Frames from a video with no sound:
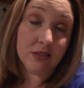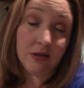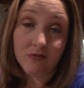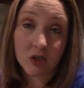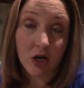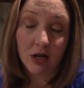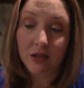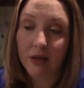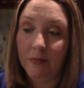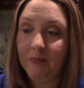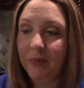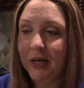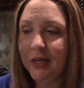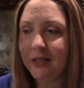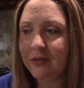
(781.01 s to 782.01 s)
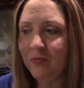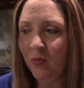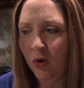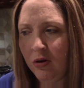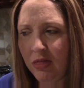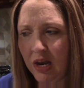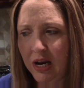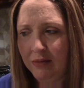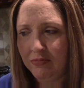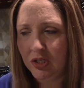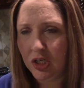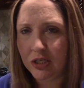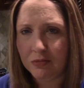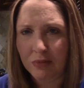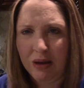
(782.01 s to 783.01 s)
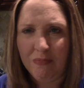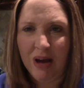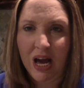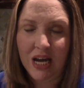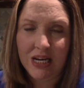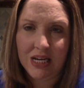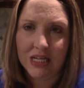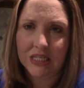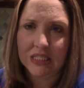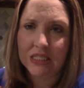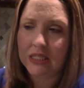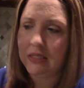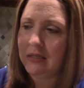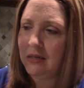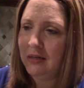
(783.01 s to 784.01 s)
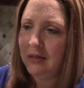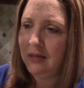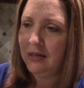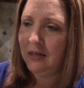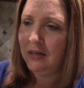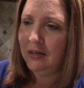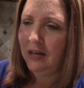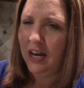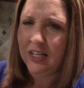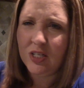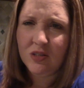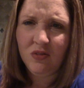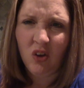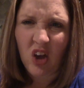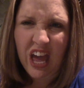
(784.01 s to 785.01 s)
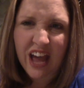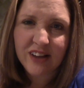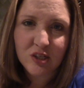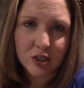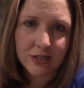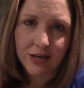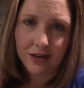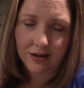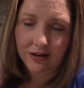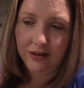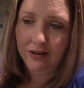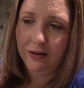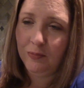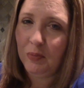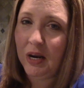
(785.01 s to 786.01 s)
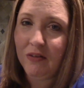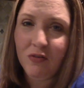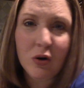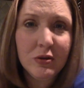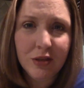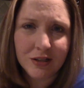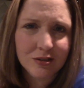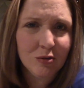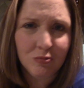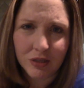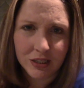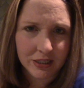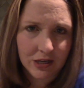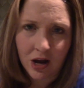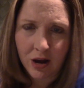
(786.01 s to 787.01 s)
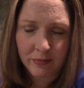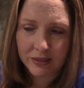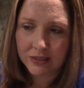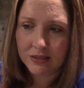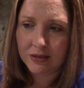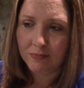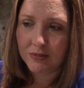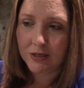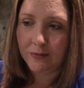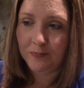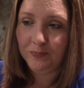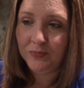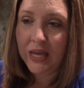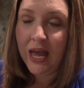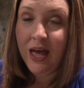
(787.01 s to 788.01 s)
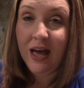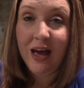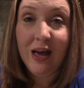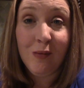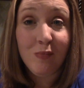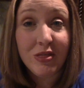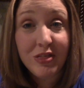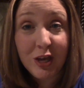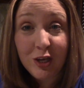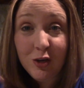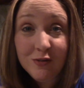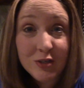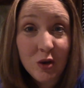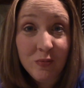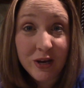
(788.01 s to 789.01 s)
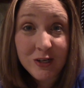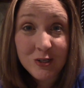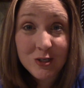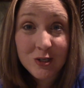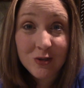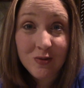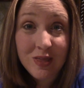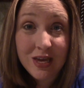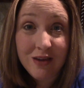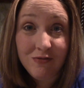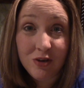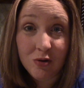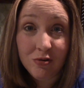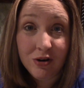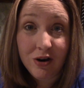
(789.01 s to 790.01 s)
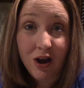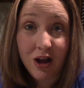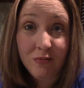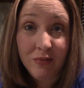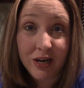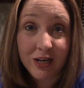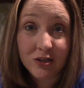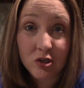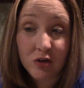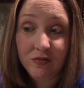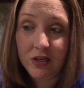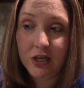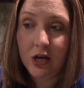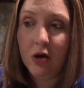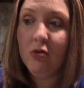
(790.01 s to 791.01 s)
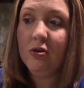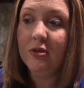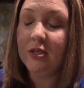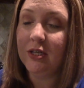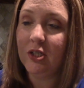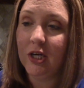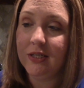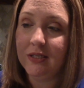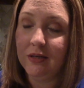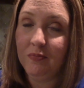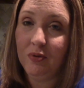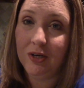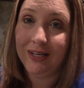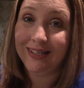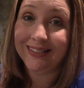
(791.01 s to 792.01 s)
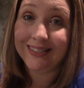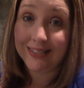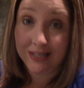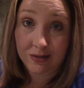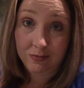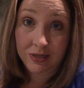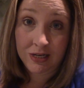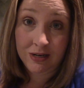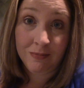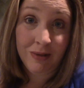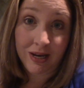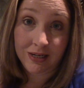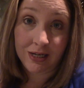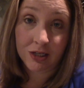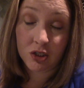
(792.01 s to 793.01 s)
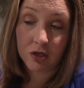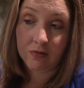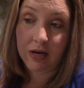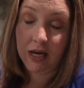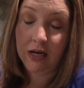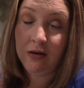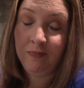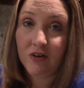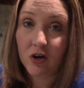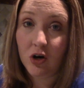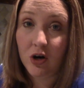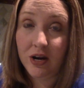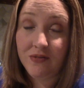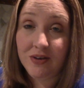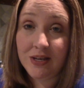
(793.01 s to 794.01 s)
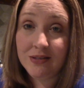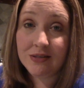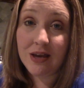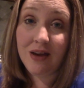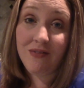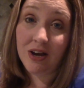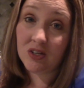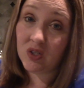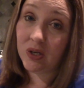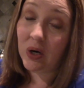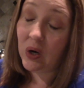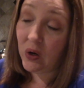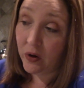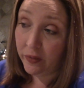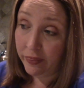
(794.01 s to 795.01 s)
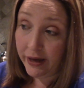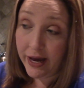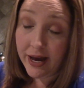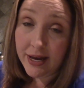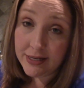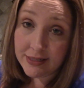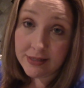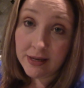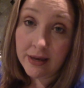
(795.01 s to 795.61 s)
love chocolate, but it's more that my body is, I just feel agitated, but I've heard that's a really common symptom. Thank you so much to the viewer on my intro video who suggested putting cinnamon in my Ningxia Red for cravings. I have actually heard that.